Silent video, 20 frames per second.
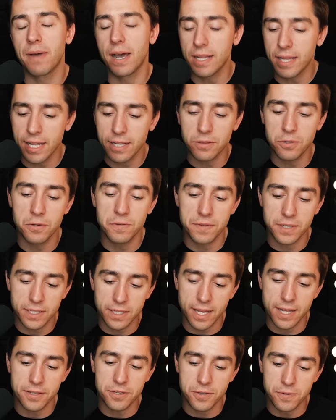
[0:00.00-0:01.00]
I like Ľudovít,
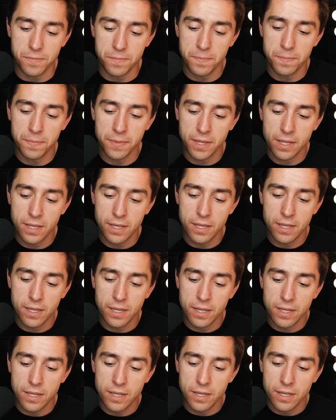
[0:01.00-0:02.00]
Klein too.
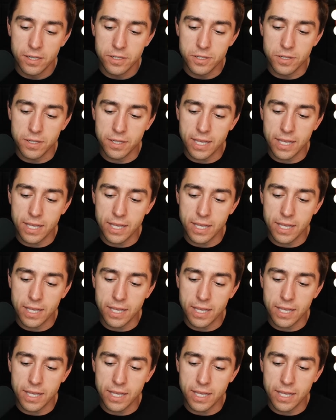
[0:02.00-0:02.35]
So